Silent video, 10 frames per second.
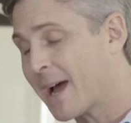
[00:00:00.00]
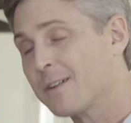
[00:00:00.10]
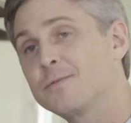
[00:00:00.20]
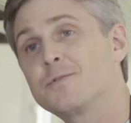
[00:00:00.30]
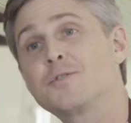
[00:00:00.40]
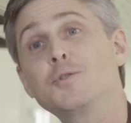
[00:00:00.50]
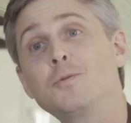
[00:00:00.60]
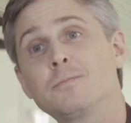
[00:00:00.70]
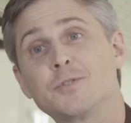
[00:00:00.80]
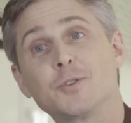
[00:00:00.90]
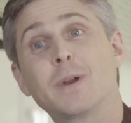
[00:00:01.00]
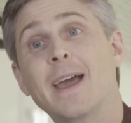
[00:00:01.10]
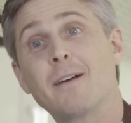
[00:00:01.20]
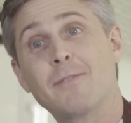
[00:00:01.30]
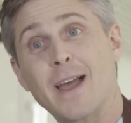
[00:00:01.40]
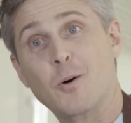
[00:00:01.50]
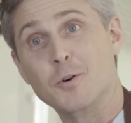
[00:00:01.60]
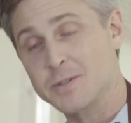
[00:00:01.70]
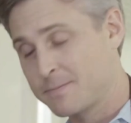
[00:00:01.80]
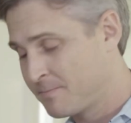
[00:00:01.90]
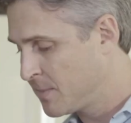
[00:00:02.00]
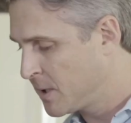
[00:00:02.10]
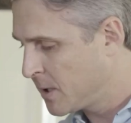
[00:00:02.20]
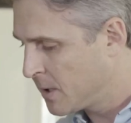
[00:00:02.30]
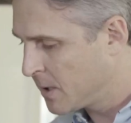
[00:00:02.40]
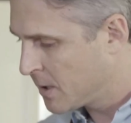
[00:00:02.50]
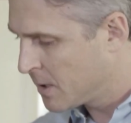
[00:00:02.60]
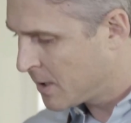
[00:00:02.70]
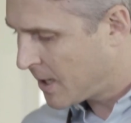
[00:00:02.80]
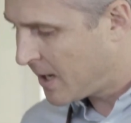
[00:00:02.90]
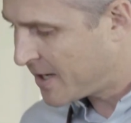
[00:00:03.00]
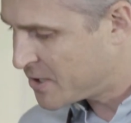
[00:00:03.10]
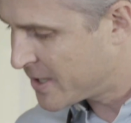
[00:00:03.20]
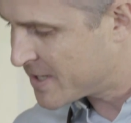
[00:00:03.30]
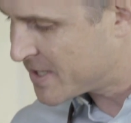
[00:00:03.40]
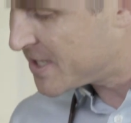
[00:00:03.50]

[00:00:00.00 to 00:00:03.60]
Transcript: about 2–2.5 hours. And as you can